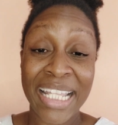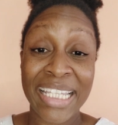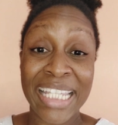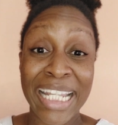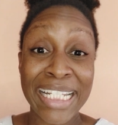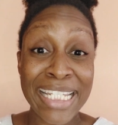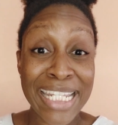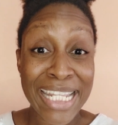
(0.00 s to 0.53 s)

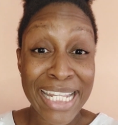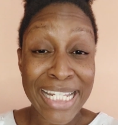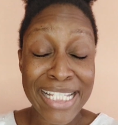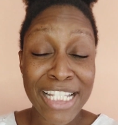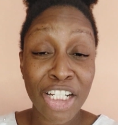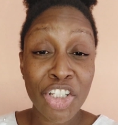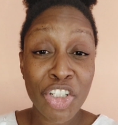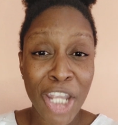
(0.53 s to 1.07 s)
They
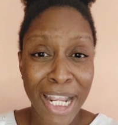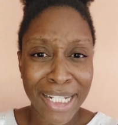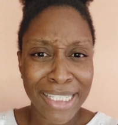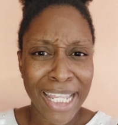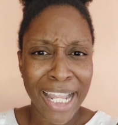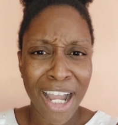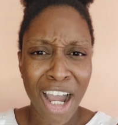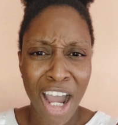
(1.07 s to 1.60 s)
need to check
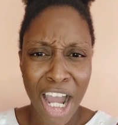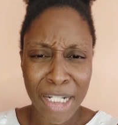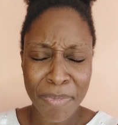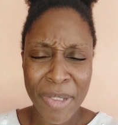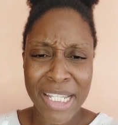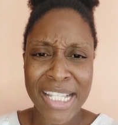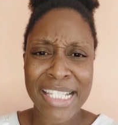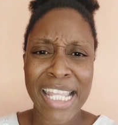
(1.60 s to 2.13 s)
their heart
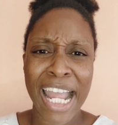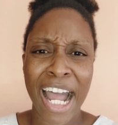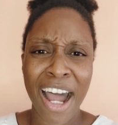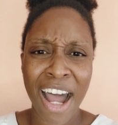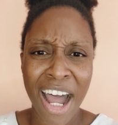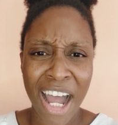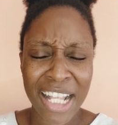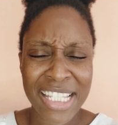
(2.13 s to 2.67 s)
because their
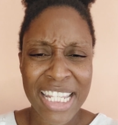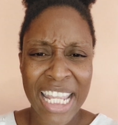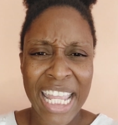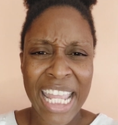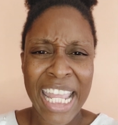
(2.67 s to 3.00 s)
heart